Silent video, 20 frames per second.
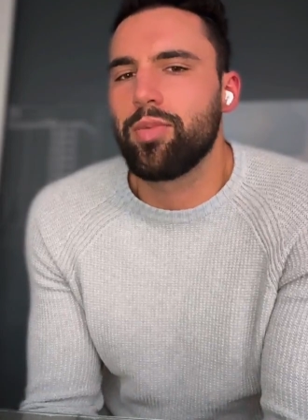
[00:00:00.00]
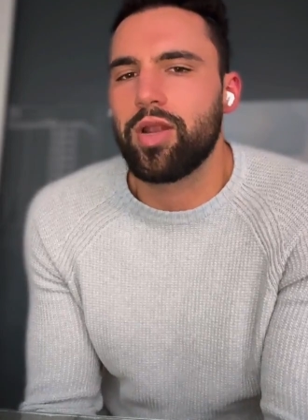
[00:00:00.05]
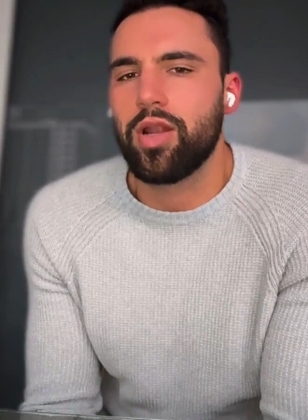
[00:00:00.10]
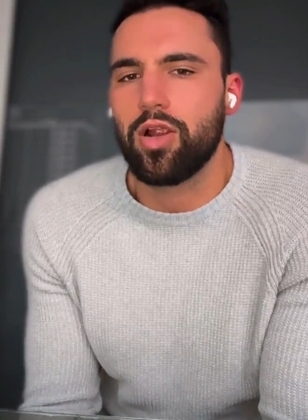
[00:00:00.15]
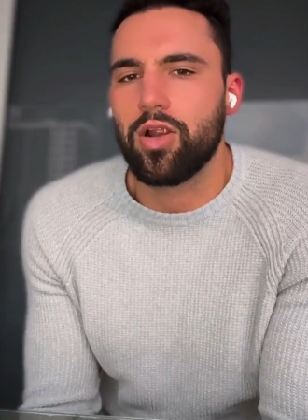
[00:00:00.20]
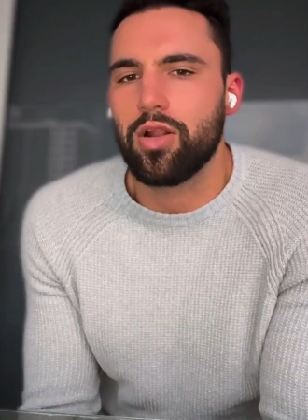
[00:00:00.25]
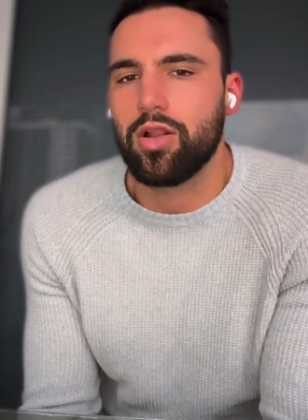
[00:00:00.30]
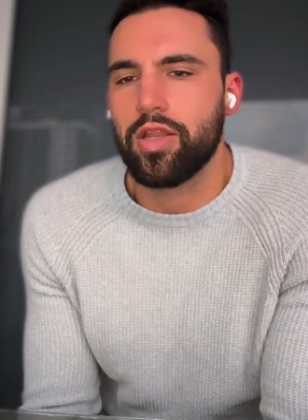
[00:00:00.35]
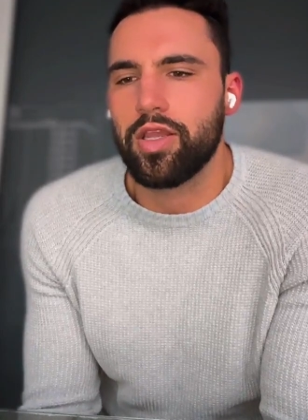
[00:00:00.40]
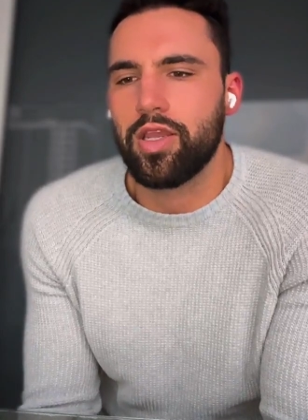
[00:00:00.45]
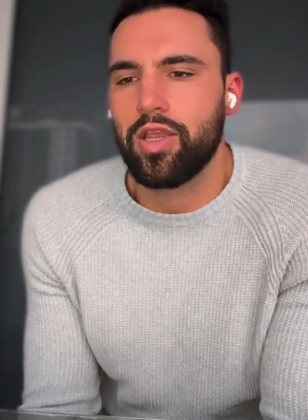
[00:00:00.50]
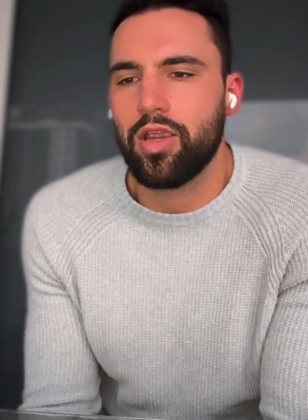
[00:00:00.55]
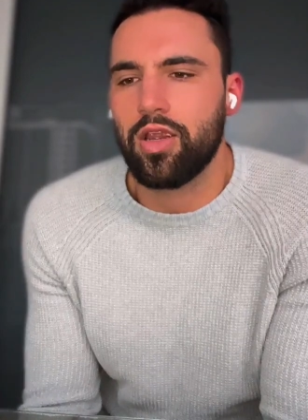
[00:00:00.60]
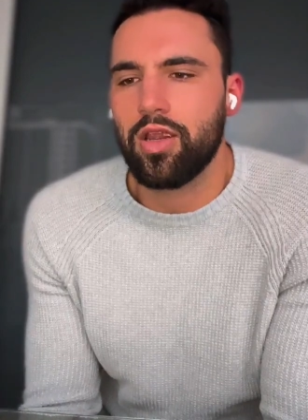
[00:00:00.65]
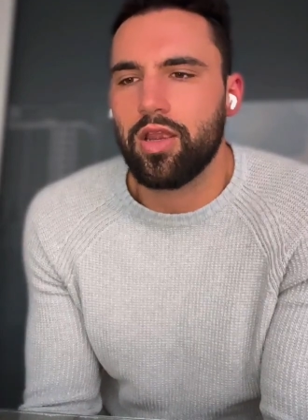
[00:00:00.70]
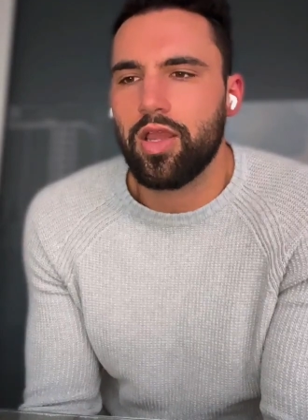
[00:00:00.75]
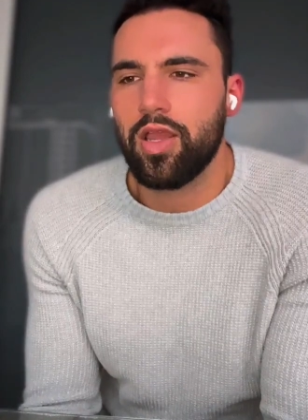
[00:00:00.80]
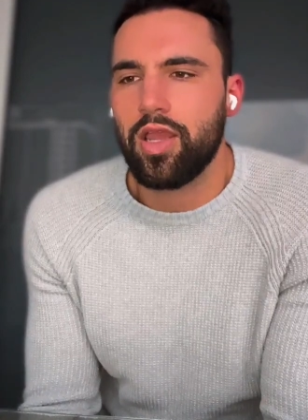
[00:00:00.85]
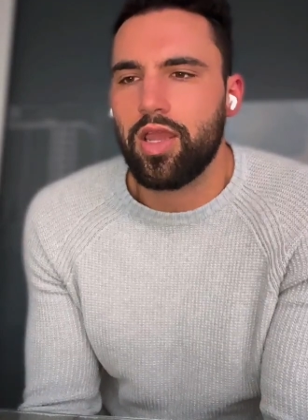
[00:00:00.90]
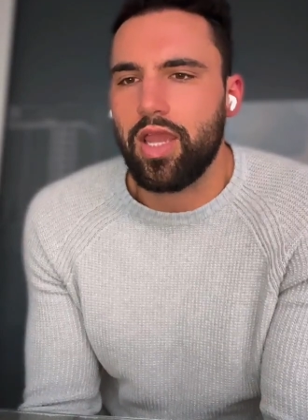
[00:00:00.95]
go a little bit
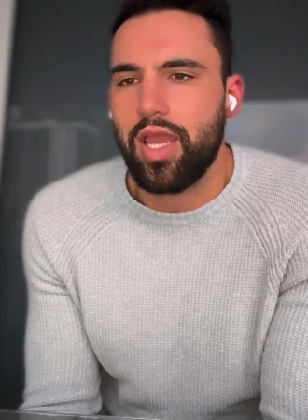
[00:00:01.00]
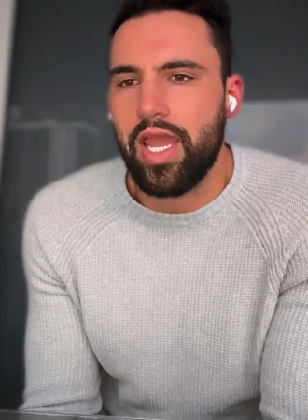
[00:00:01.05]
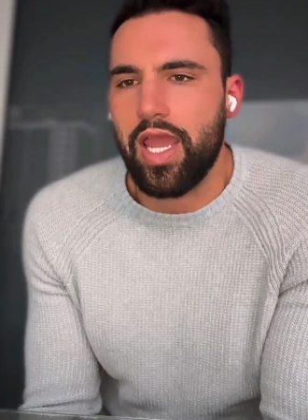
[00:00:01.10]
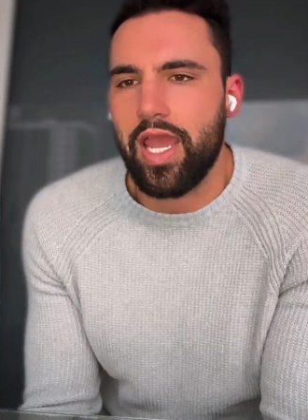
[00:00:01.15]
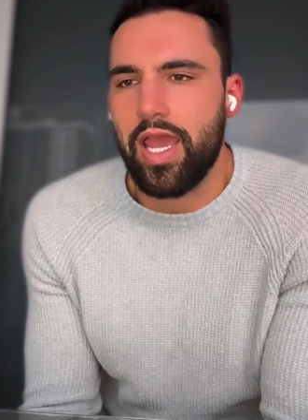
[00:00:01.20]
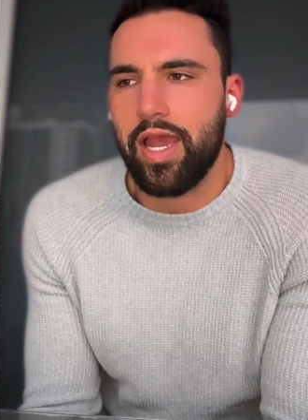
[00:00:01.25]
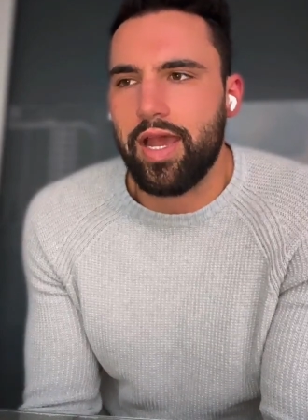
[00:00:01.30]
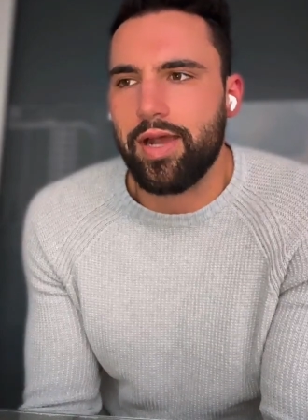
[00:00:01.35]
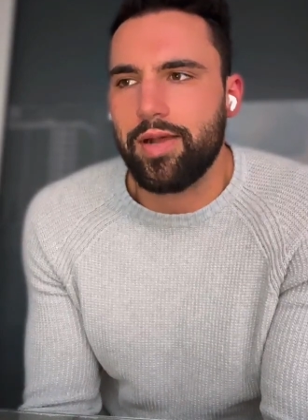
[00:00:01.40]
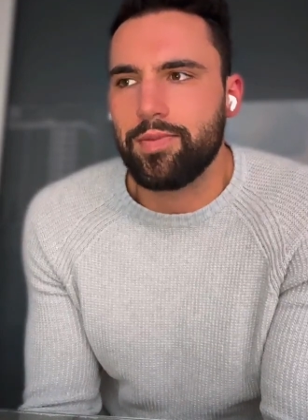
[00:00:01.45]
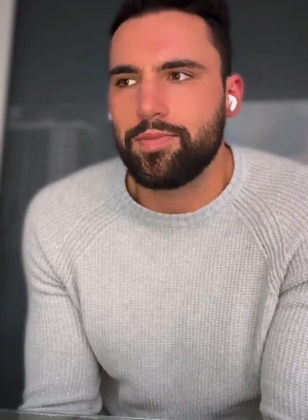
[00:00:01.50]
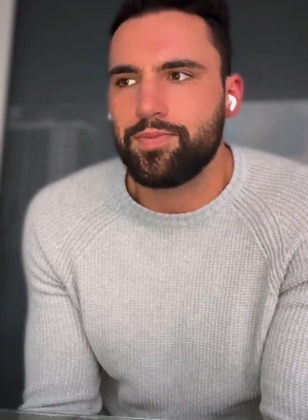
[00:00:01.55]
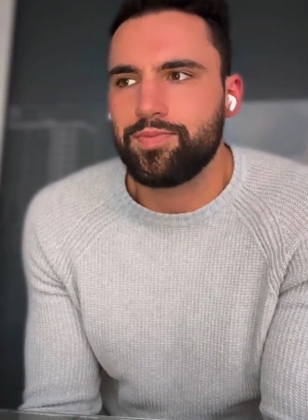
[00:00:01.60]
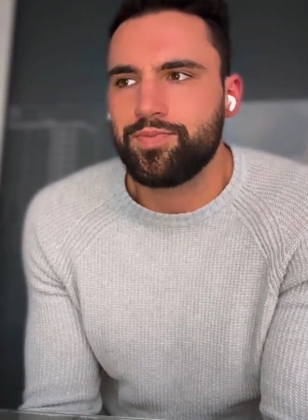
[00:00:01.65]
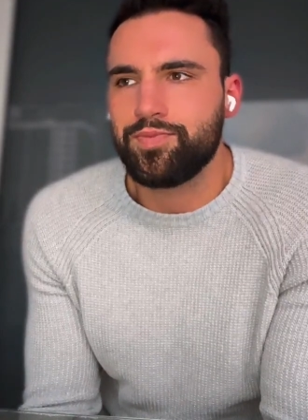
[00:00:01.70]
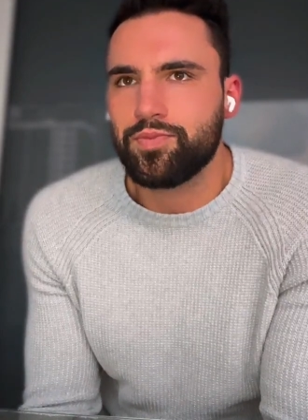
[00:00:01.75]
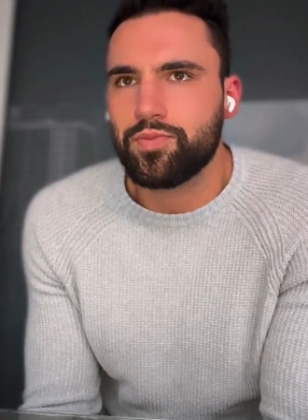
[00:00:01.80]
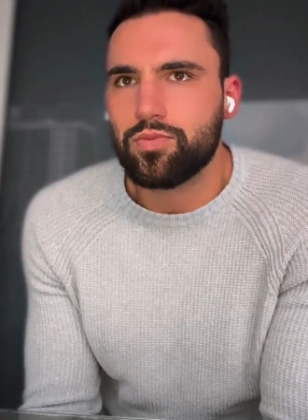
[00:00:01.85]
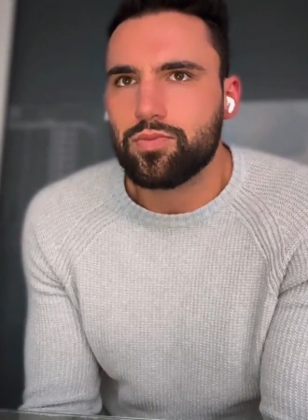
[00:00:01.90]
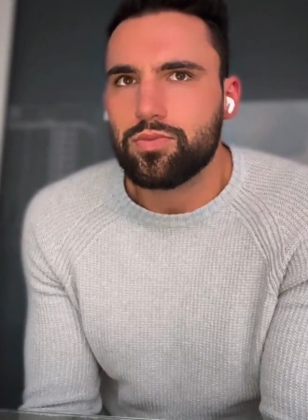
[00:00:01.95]
earlier
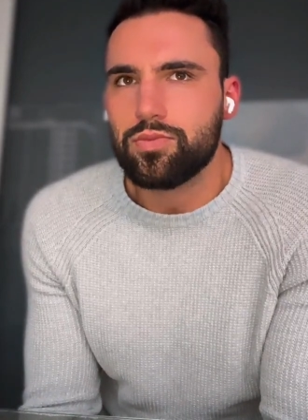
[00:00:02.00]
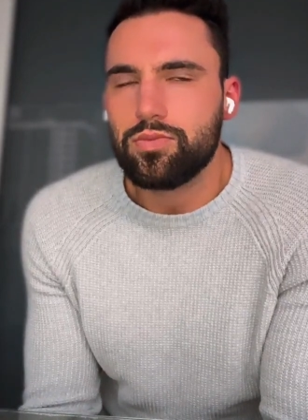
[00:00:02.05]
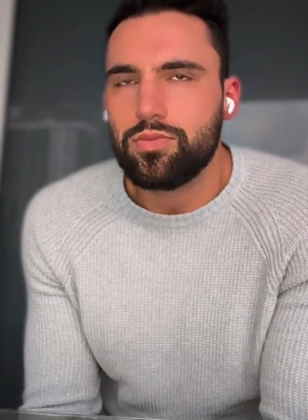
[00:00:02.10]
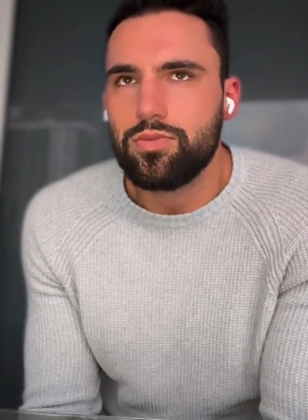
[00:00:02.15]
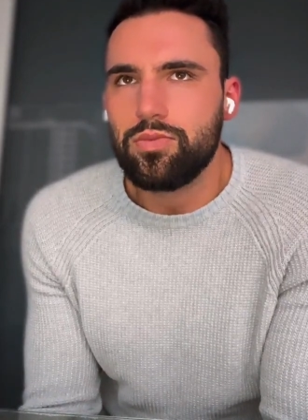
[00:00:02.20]
and